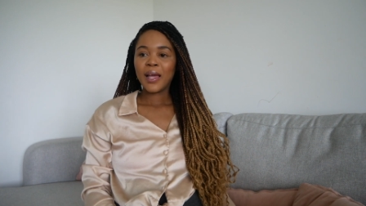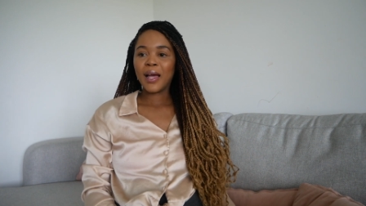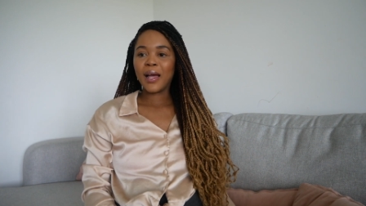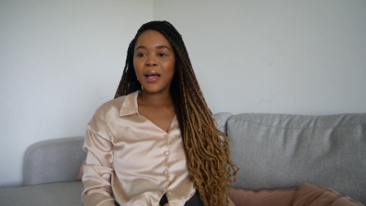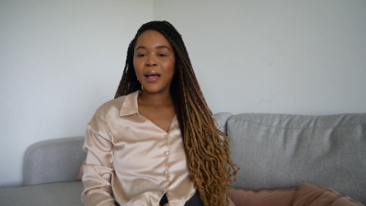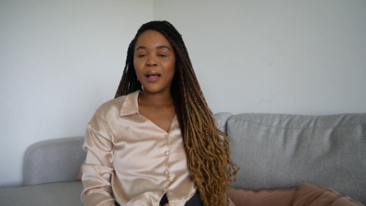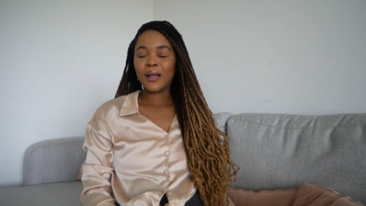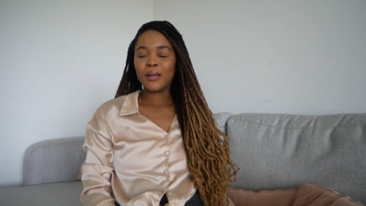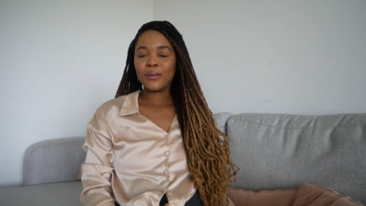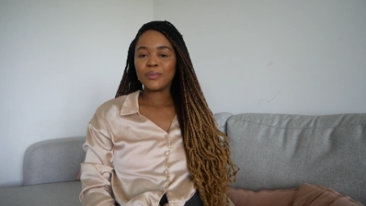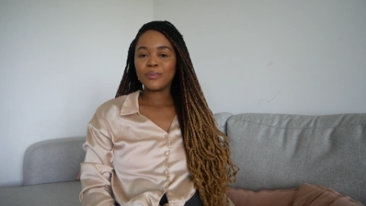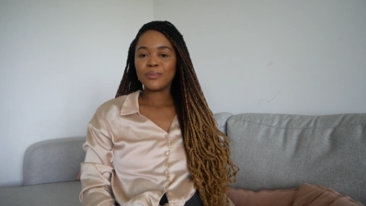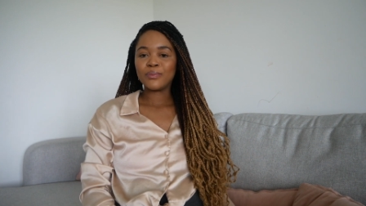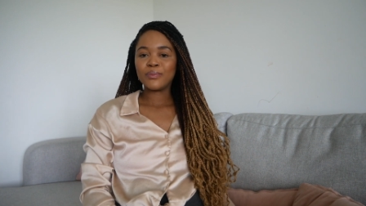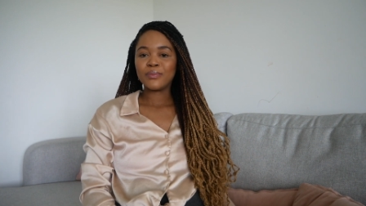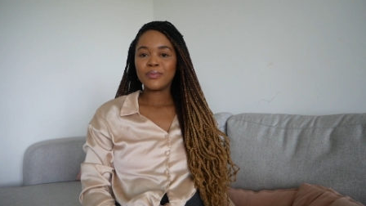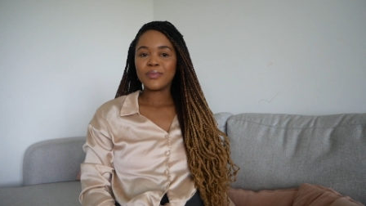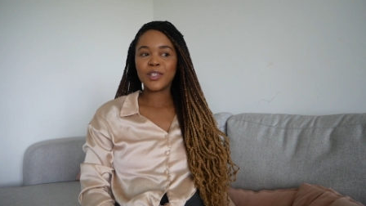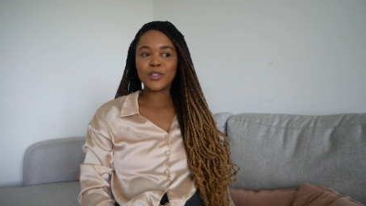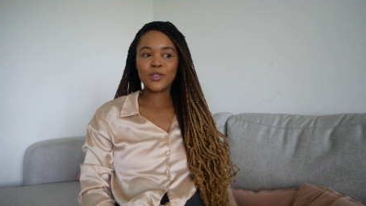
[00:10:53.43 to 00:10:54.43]

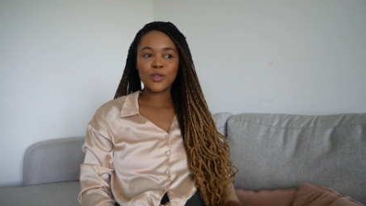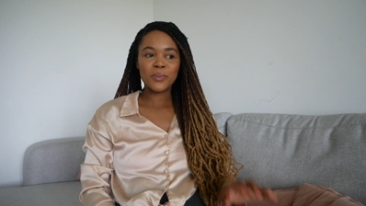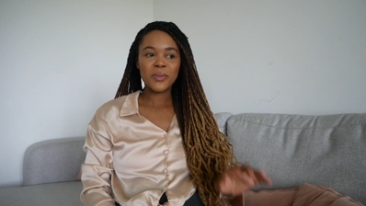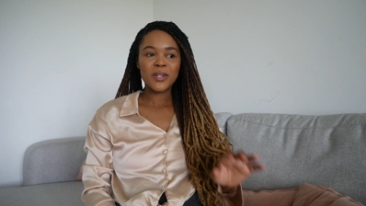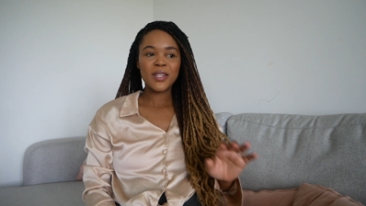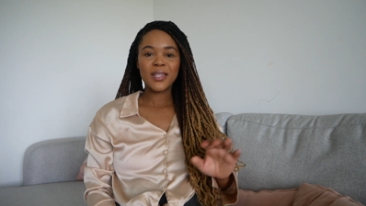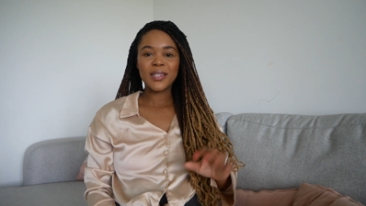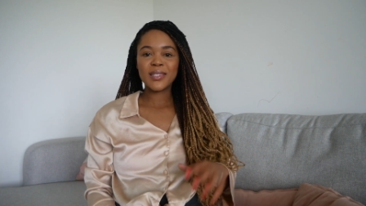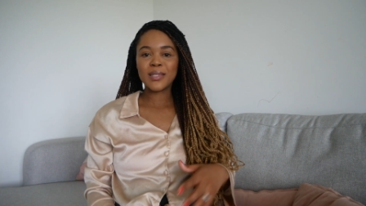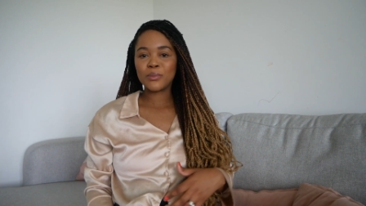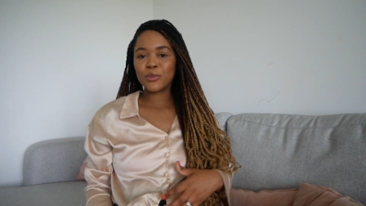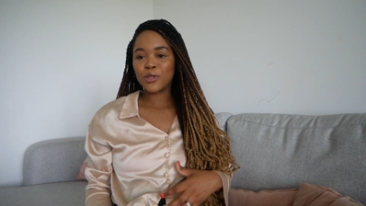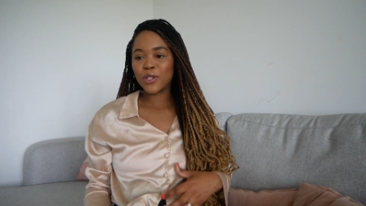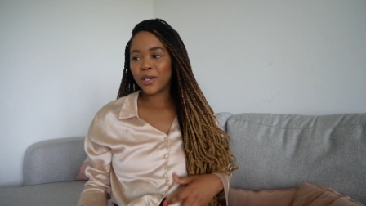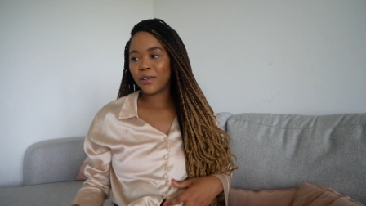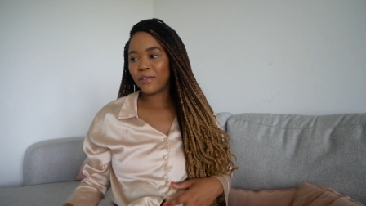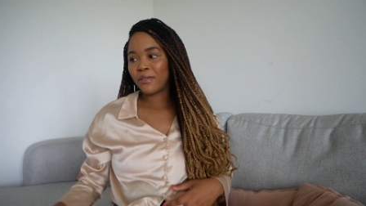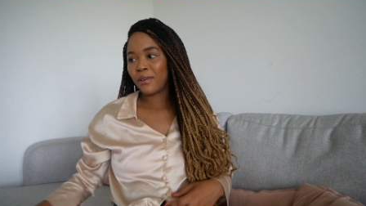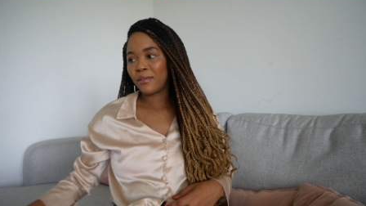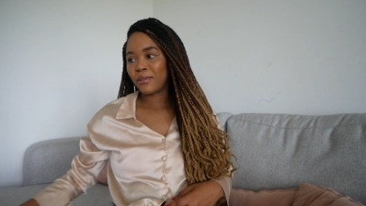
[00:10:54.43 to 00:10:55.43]
Um, there's so many things I'm
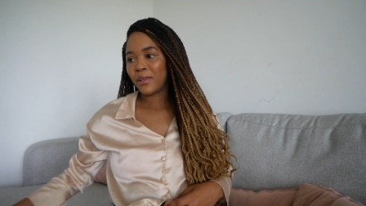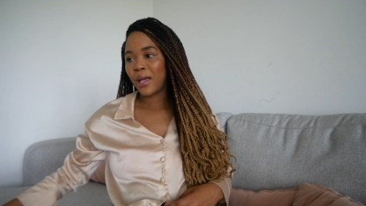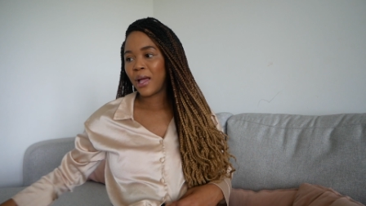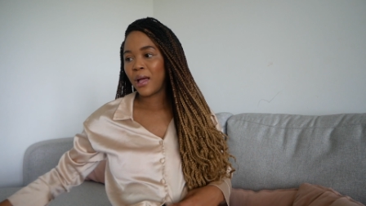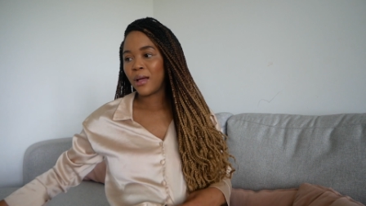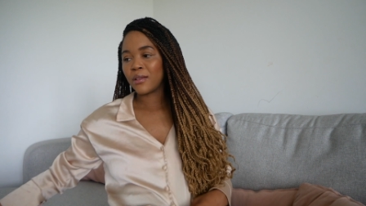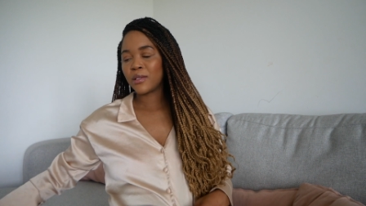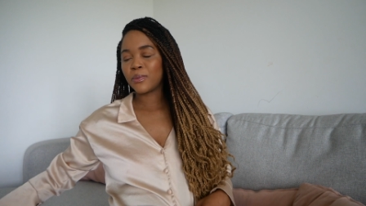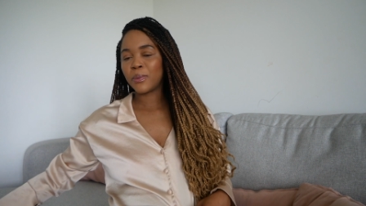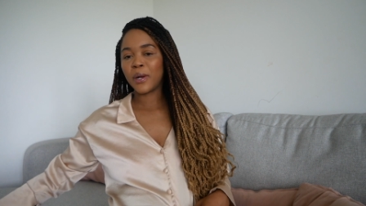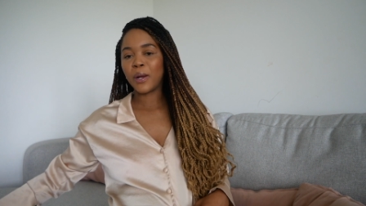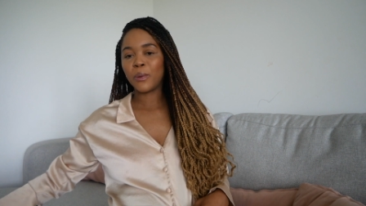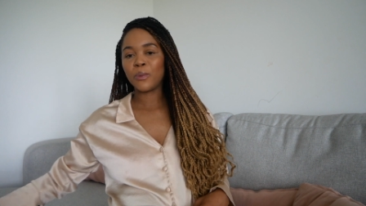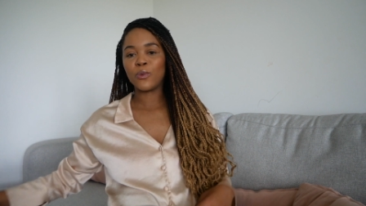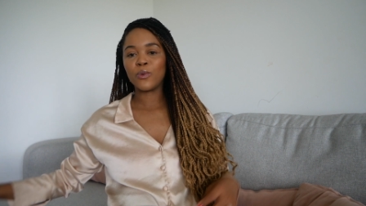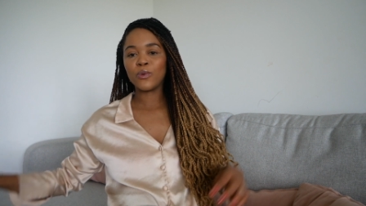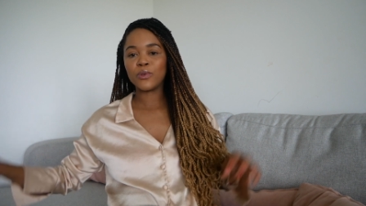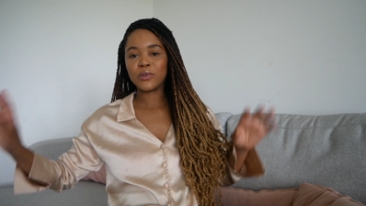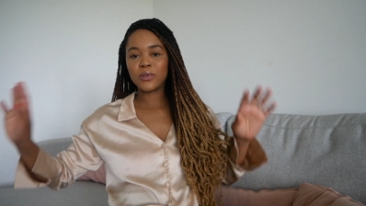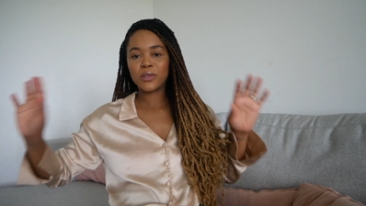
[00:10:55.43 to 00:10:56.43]
doing around the house, but I
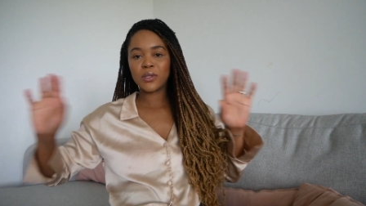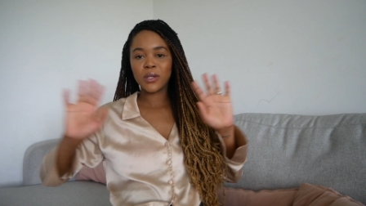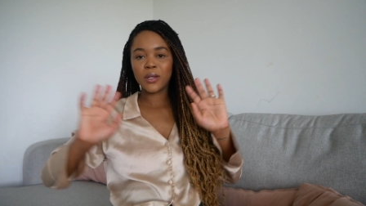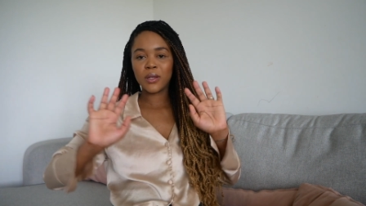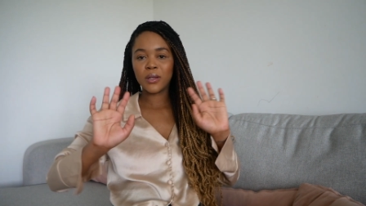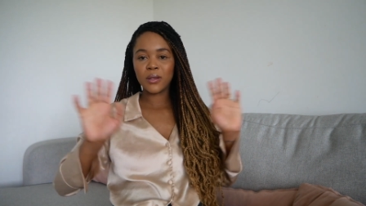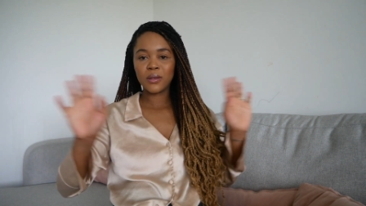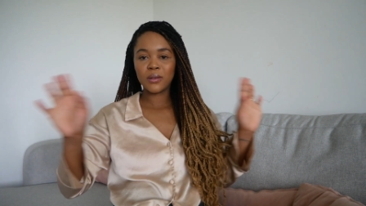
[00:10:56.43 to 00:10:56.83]
won't